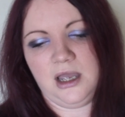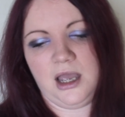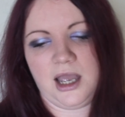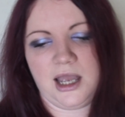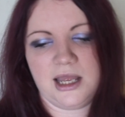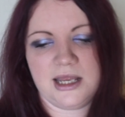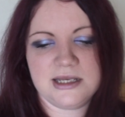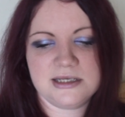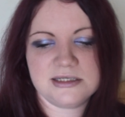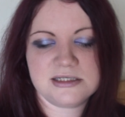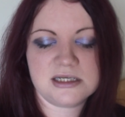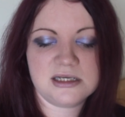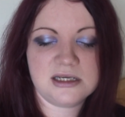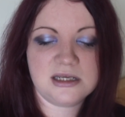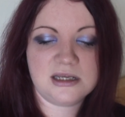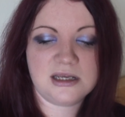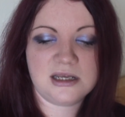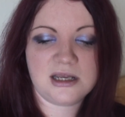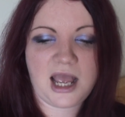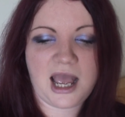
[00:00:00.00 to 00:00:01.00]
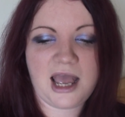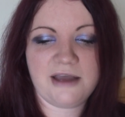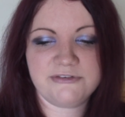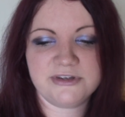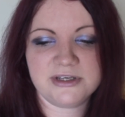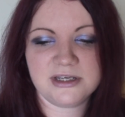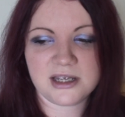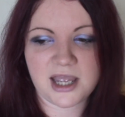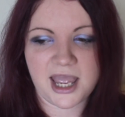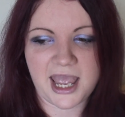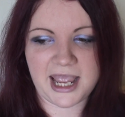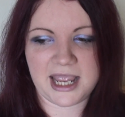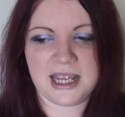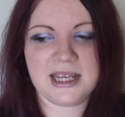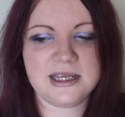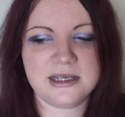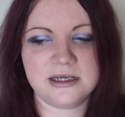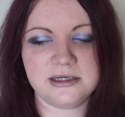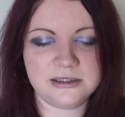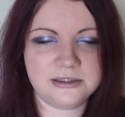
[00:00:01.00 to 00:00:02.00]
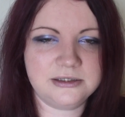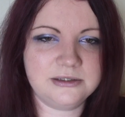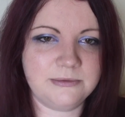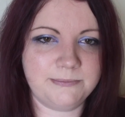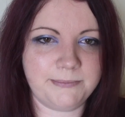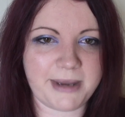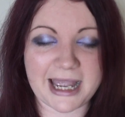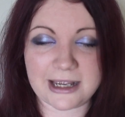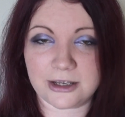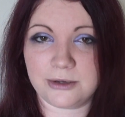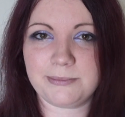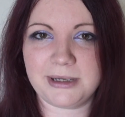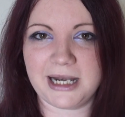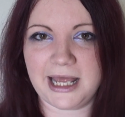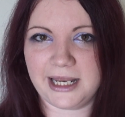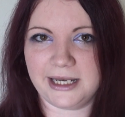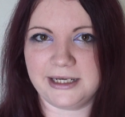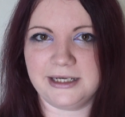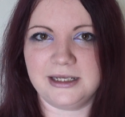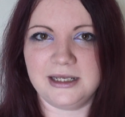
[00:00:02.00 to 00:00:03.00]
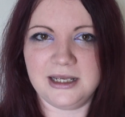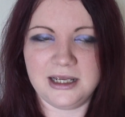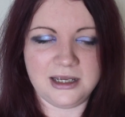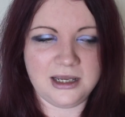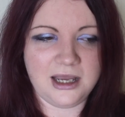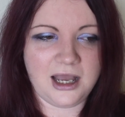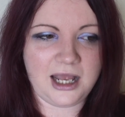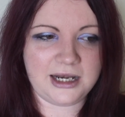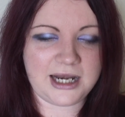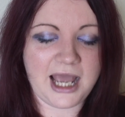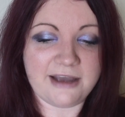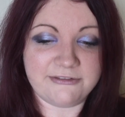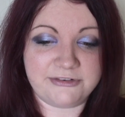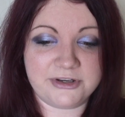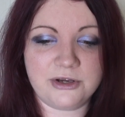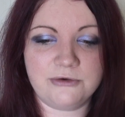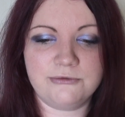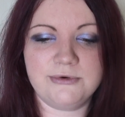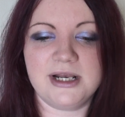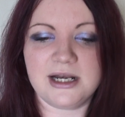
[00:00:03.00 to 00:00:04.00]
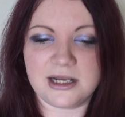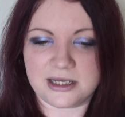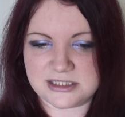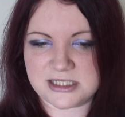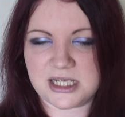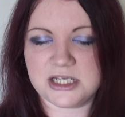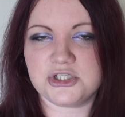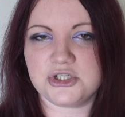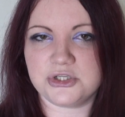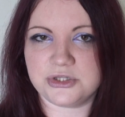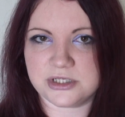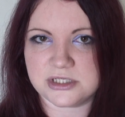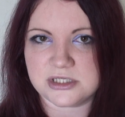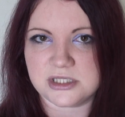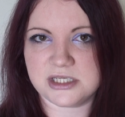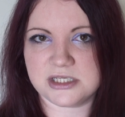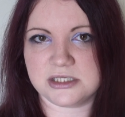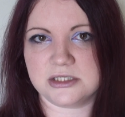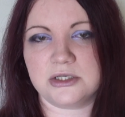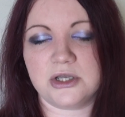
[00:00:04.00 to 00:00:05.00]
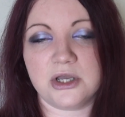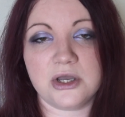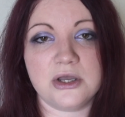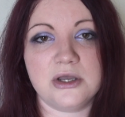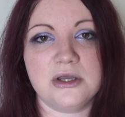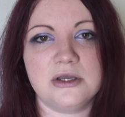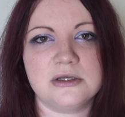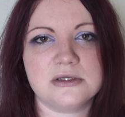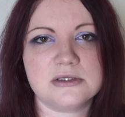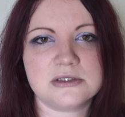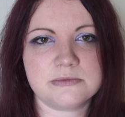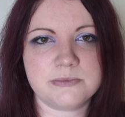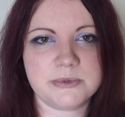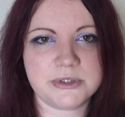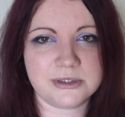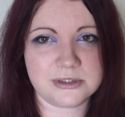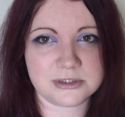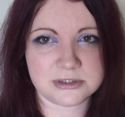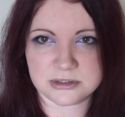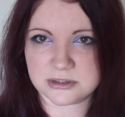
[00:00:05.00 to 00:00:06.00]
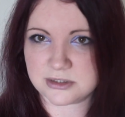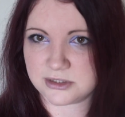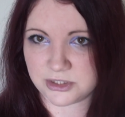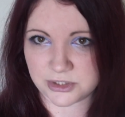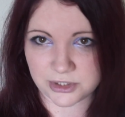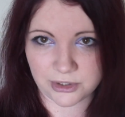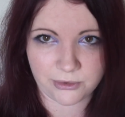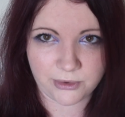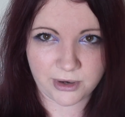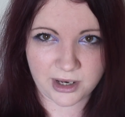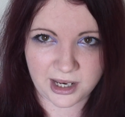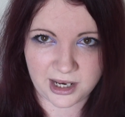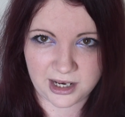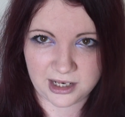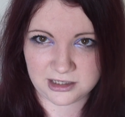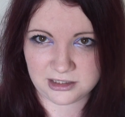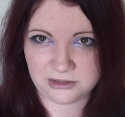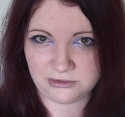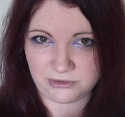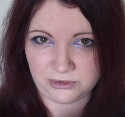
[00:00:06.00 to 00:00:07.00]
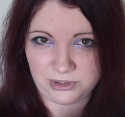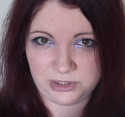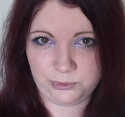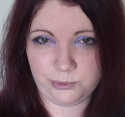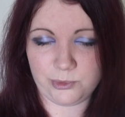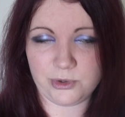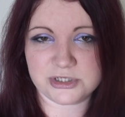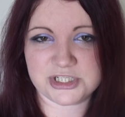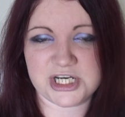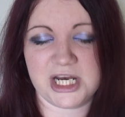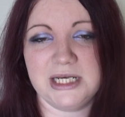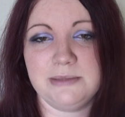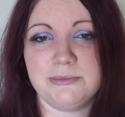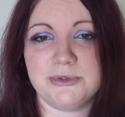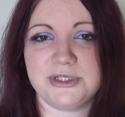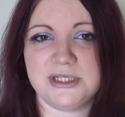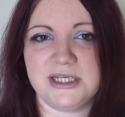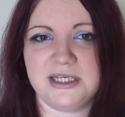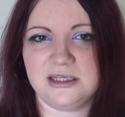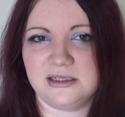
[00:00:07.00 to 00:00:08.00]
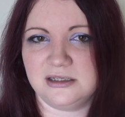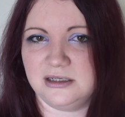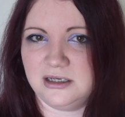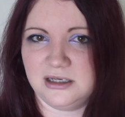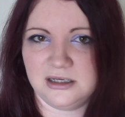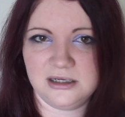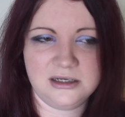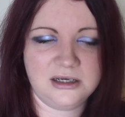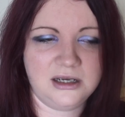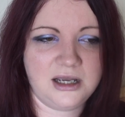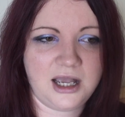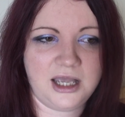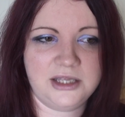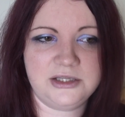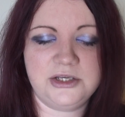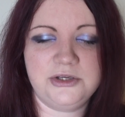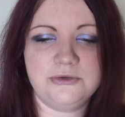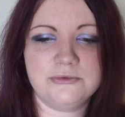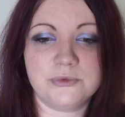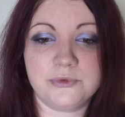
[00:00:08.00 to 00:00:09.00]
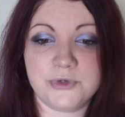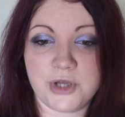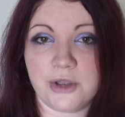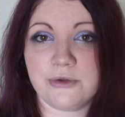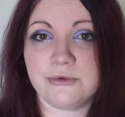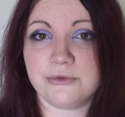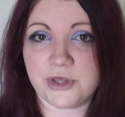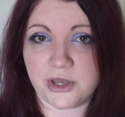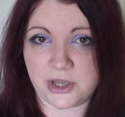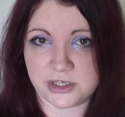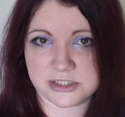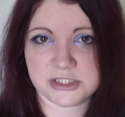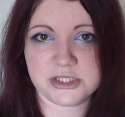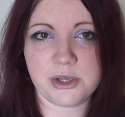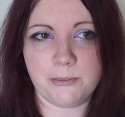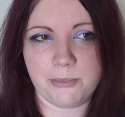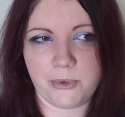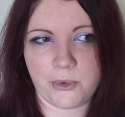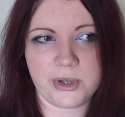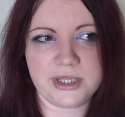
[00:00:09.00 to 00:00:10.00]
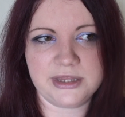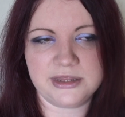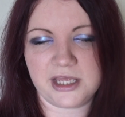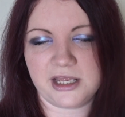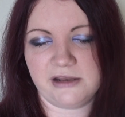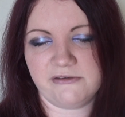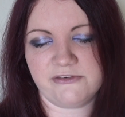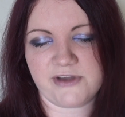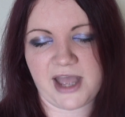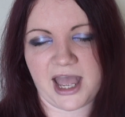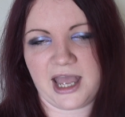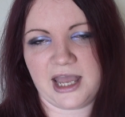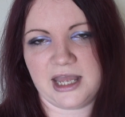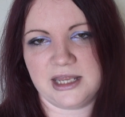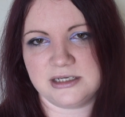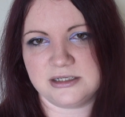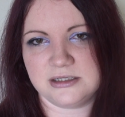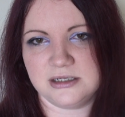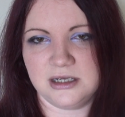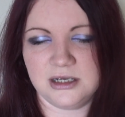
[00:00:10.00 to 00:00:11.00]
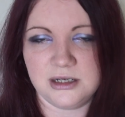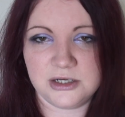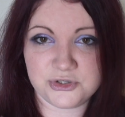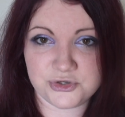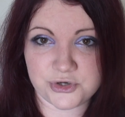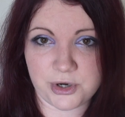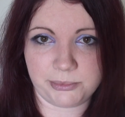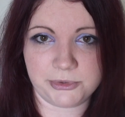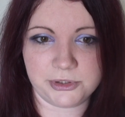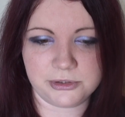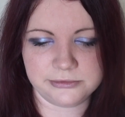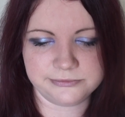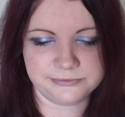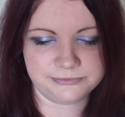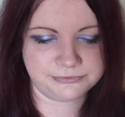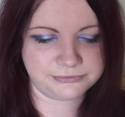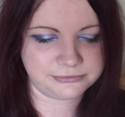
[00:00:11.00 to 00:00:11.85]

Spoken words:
And having a backup plan and having a realization that this occurs, because, you know, you watch anybody and you will know that at some point they have had trouble